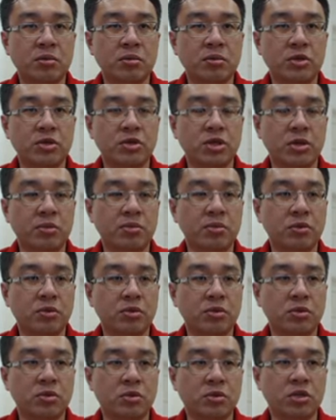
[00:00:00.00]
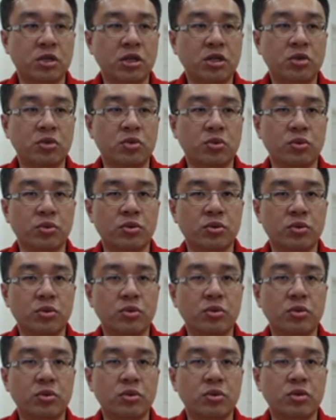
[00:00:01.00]
bishop to d2,
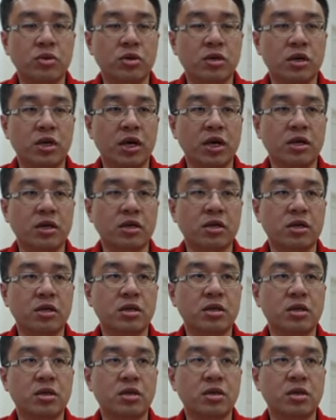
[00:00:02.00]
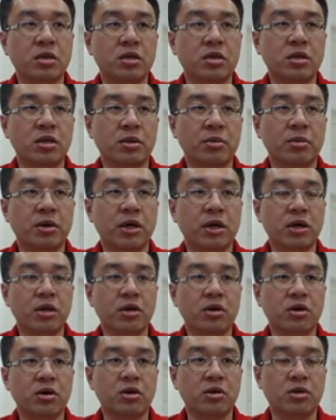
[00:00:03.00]
then the black
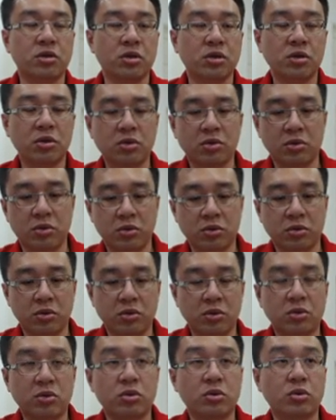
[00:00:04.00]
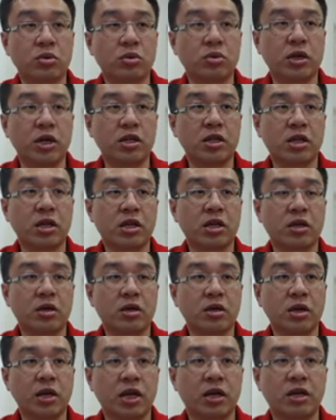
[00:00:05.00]
continue to attack
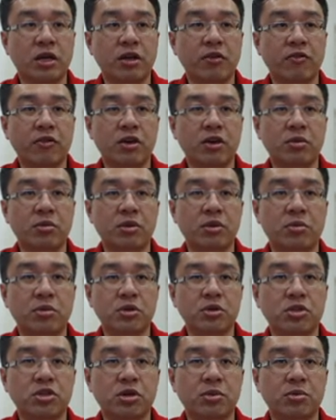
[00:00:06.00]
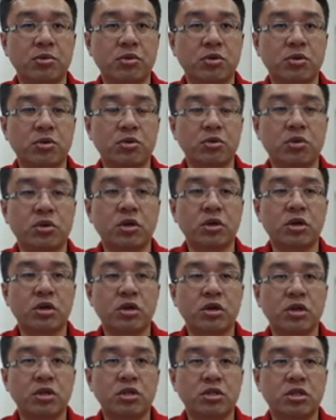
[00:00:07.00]
and develop the bishop to
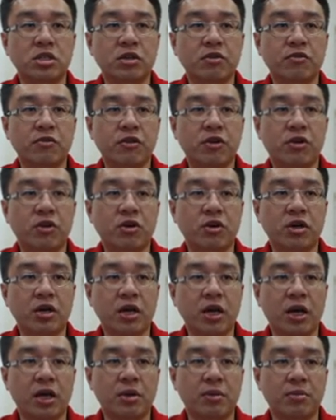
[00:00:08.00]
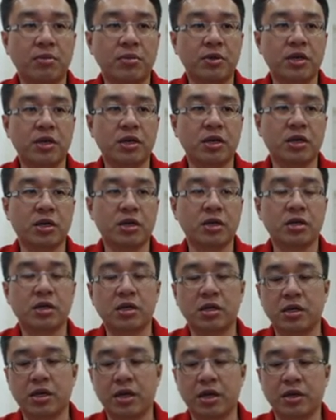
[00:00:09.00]
g4 and pinning the
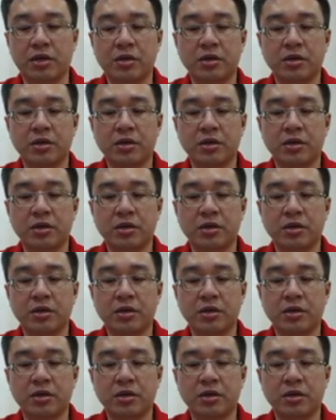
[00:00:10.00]
knight.